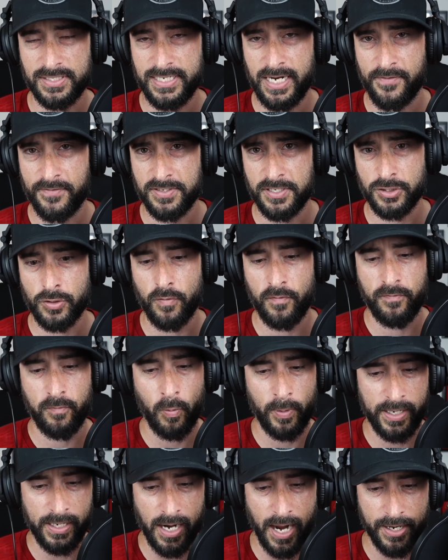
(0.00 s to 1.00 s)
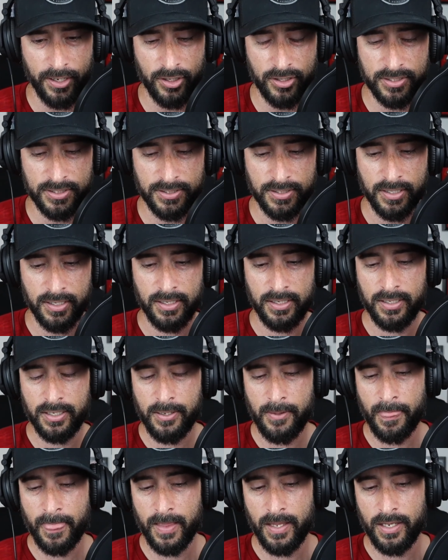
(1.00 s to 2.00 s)
the San Francisco 49ers.
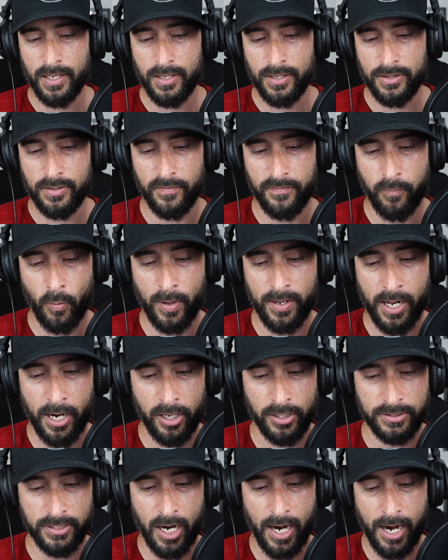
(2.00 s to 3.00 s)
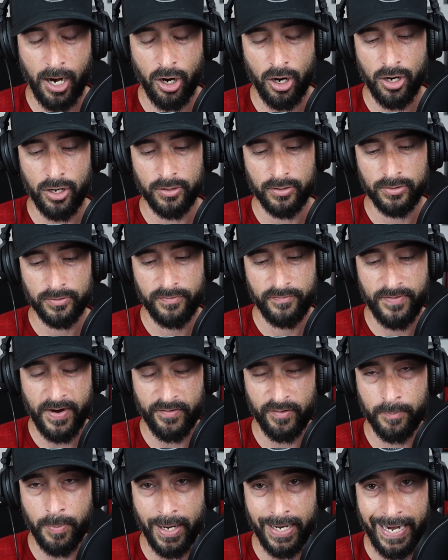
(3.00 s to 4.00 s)
The 49ers are
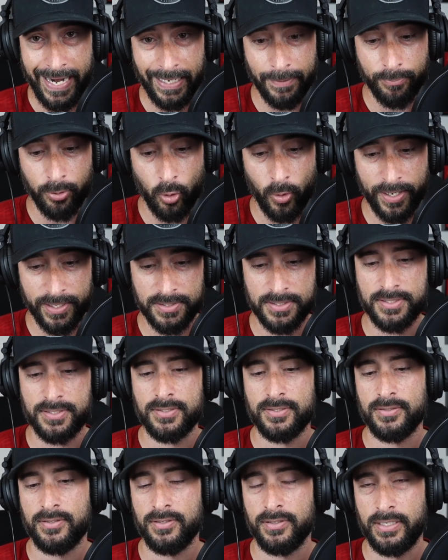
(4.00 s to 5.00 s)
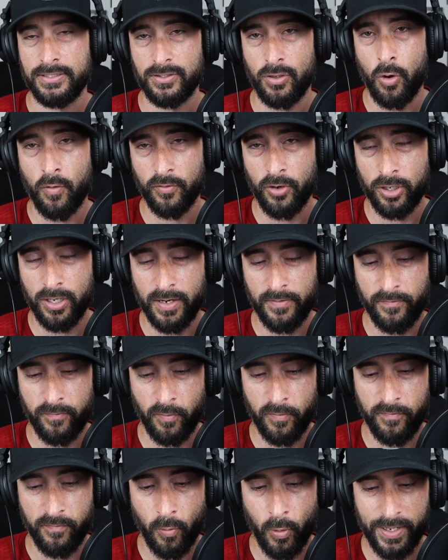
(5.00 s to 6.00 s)
favored by 8 points. It's over-under
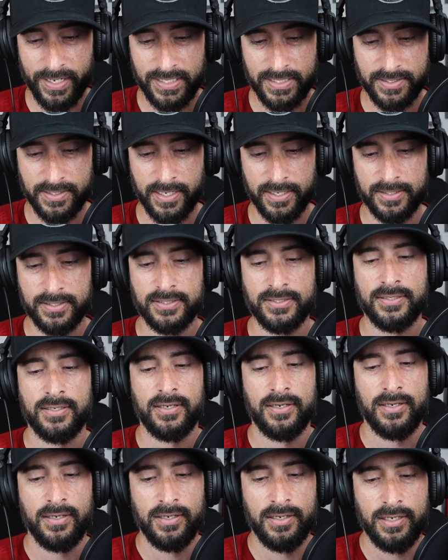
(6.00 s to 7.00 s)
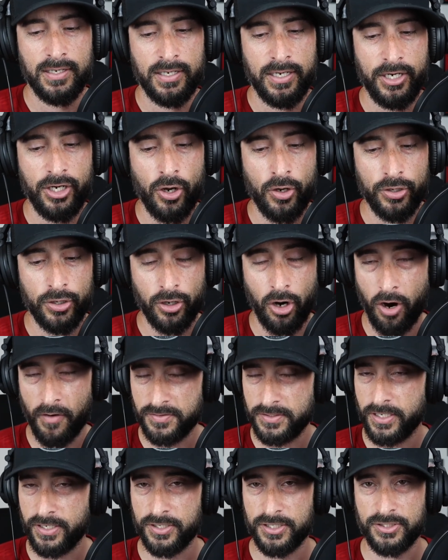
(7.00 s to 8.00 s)
for 46. You're
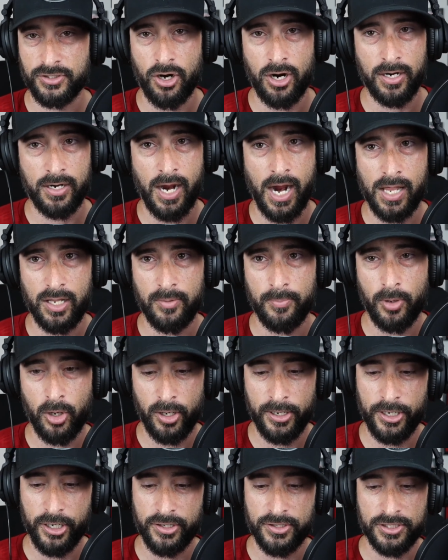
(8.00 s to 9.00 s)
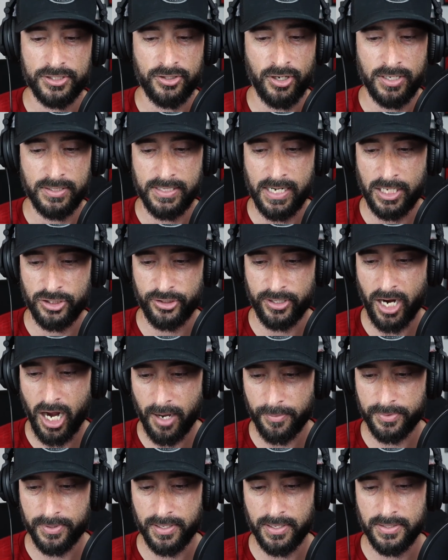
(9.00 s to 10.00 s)
obviously going to start Kyler Murray. You're going to start DeAndre
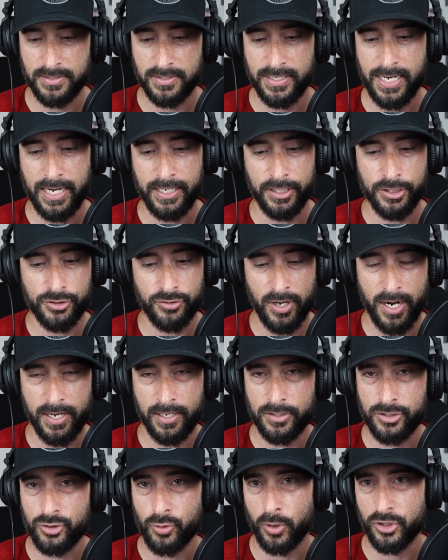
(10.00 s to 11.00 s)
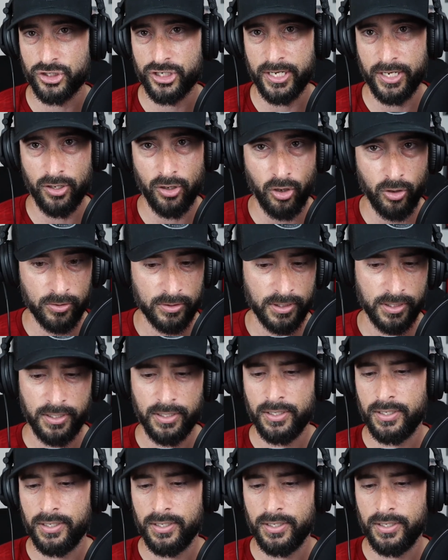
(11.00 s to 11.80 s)
Hopkins, Kenyon Drake, George Kittle.